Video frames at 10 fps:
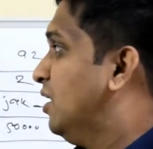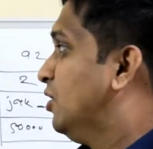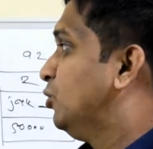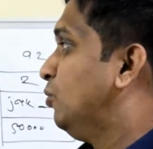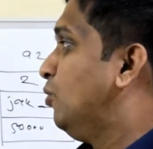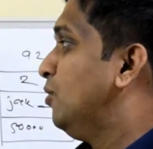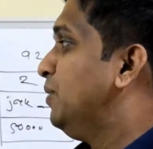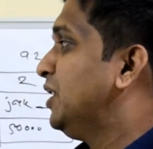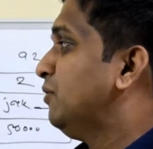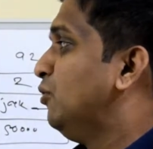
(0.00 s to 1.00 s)
So 4
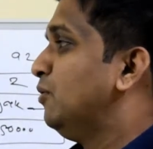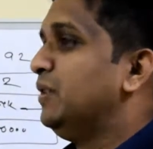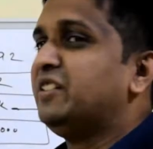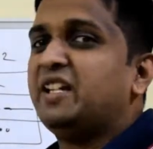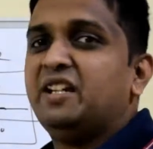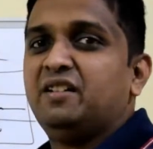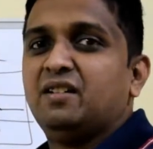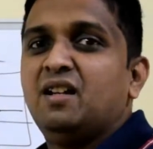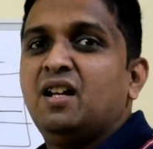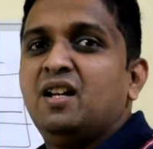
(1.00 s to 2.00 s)
plus 8.
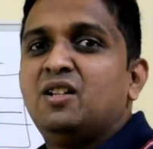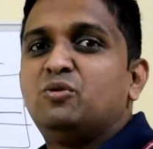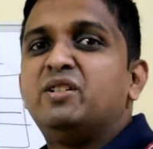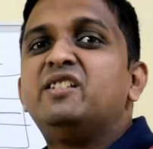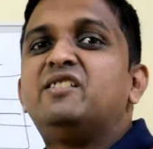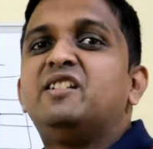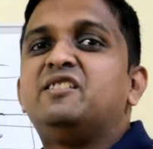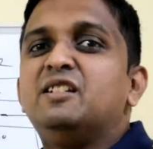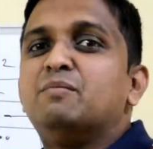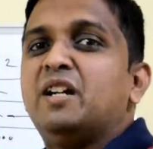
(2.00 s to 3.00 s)
So it is
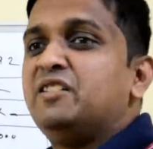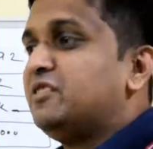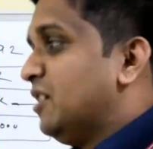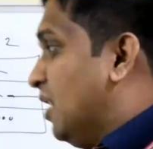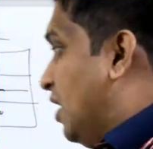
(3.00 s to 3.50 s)
16 bytes.